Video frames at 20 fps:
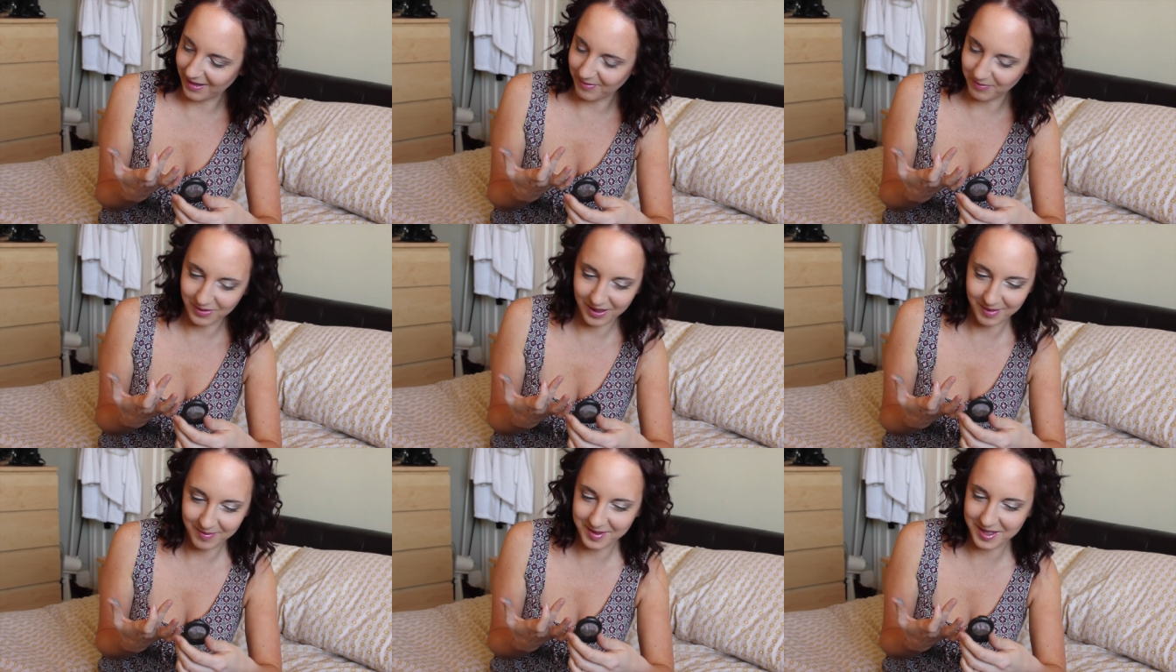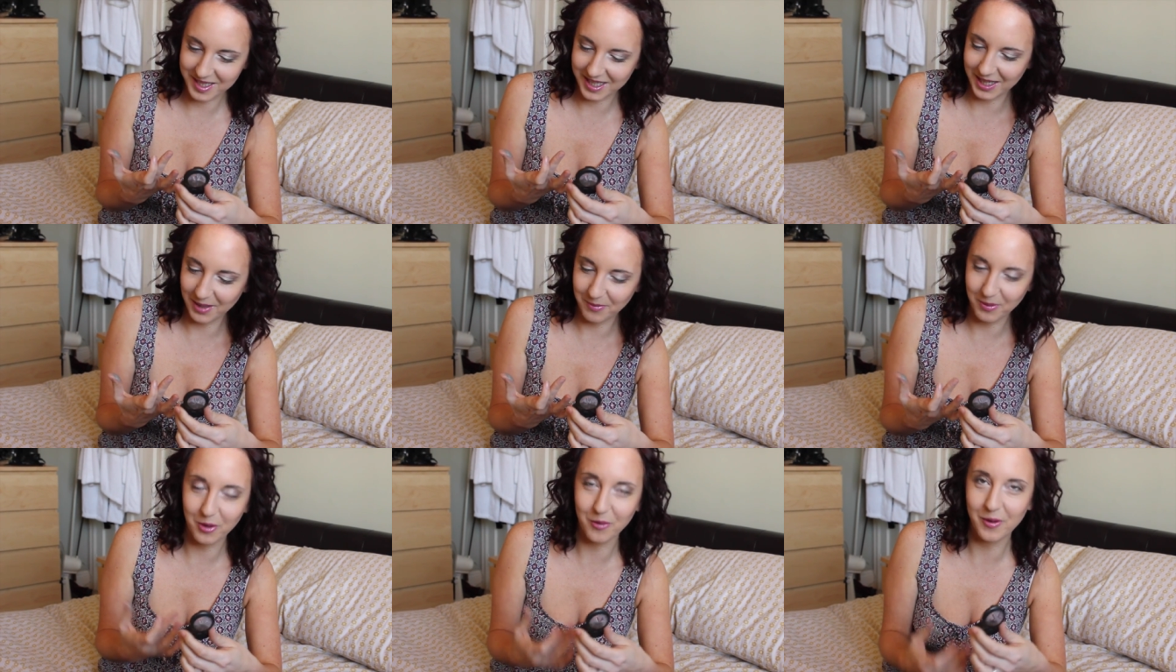I'm, I'm
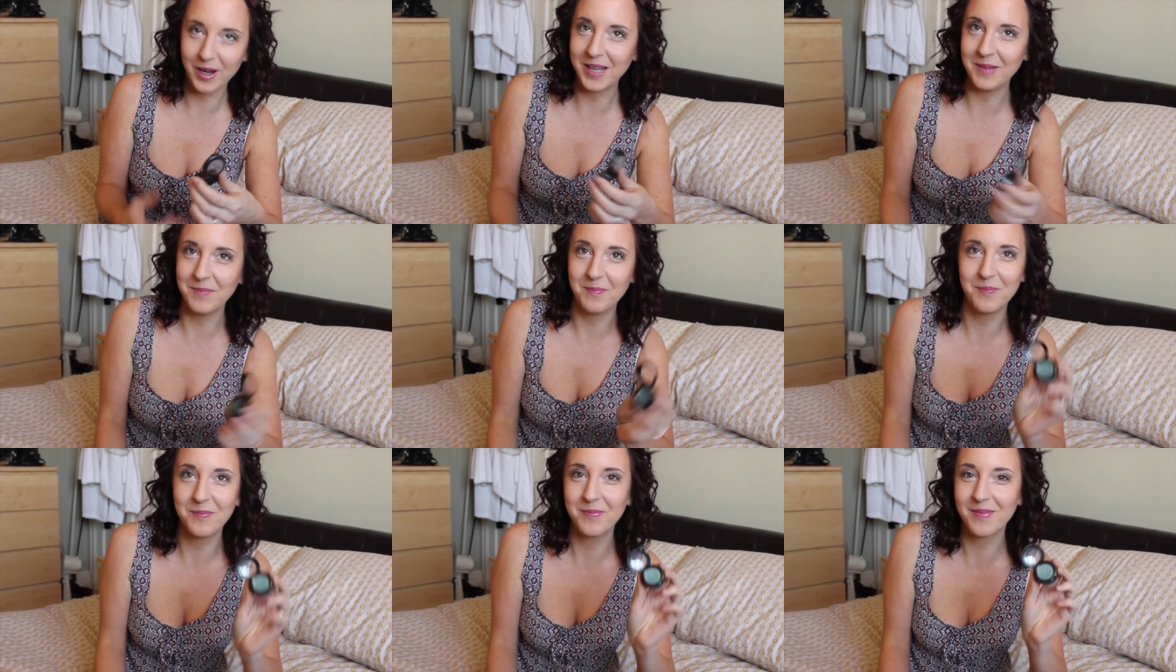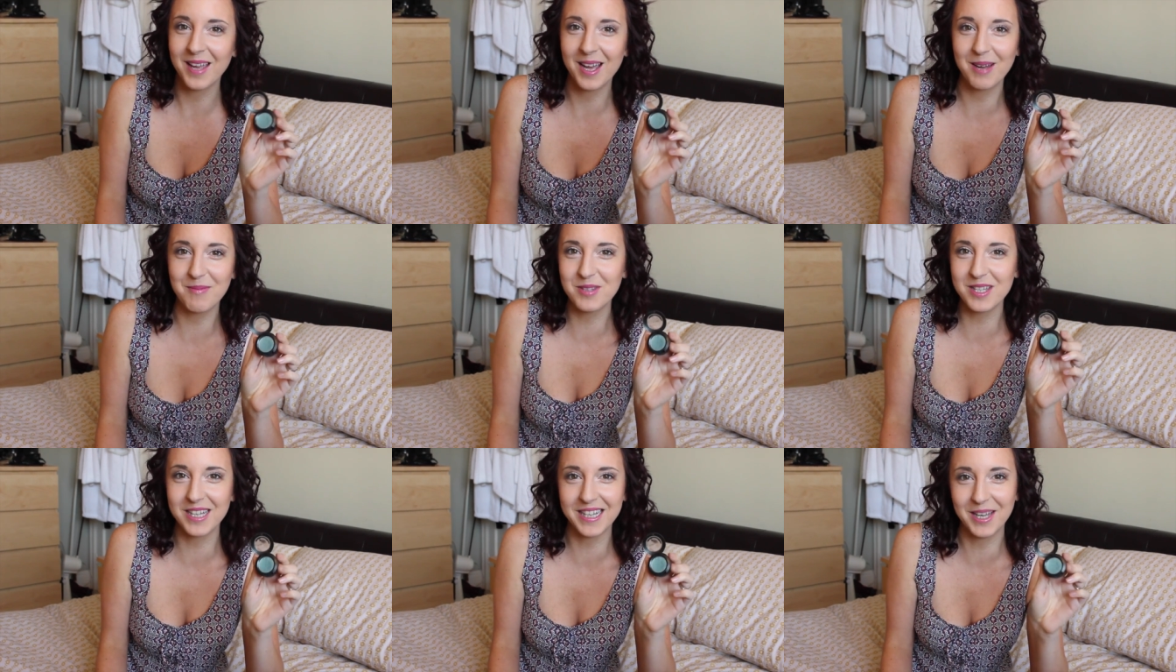sticking with green.
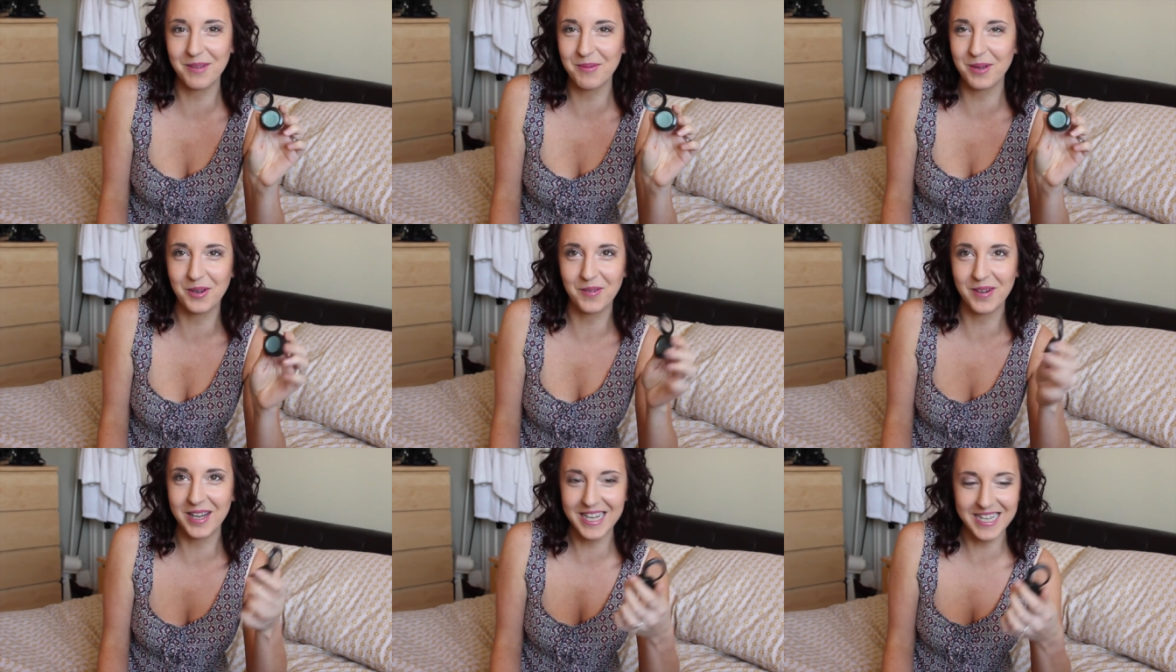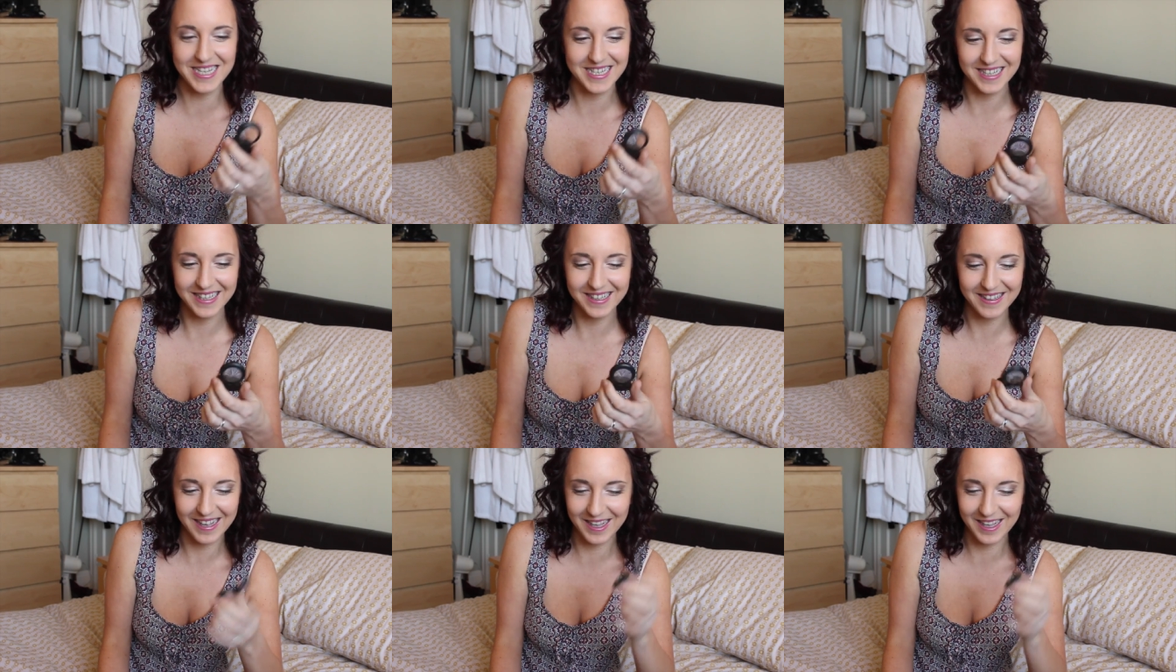I'm sticking with green.